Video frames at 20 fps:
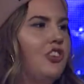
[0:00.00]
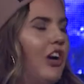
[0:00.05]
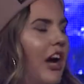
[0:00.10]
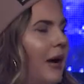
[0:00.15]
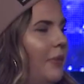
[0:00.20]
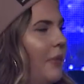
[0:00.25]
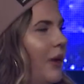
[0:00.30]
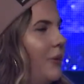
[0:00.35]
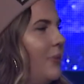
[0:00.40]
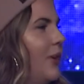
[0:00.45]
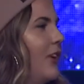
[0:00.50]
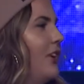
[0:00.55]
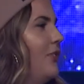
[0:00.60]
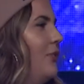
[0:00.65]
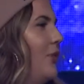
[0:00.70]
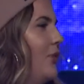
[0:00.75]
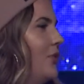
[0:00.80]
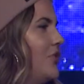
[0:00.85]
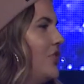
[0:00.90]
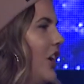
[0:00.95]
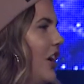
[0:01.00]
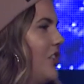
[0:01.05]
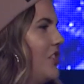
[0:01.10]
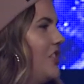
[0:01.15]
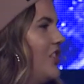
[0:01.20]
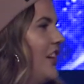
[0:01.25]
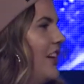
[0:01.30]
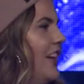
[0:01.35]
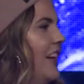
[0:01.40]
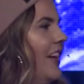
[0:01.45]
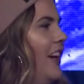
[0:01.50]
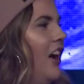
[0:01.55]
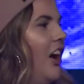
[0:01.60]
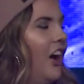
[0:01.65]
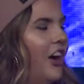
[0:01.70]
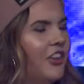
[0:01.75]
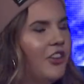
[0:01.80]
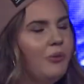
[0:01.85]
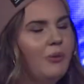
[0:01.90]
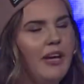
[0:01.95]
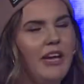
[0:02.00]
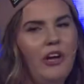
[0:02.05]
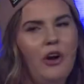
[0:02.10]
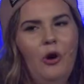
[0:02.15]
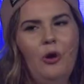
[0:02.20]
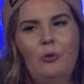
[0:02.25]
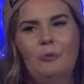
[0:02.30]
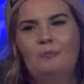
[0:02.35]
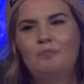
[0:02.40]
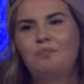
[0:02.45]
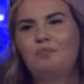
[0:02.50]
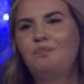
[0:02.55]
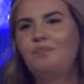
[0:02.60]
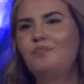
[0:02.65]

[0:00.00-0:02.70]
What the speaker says: grab my work phone charger on the way home.